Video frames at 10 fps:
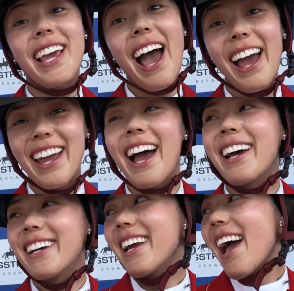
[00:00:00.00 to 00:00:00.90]
Yeah, yeah.
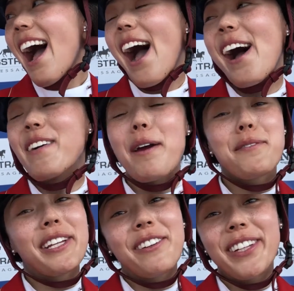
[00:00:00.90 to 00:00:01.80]
I'm
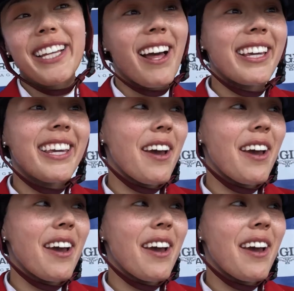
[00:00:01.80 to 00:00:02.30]
really, really lucky.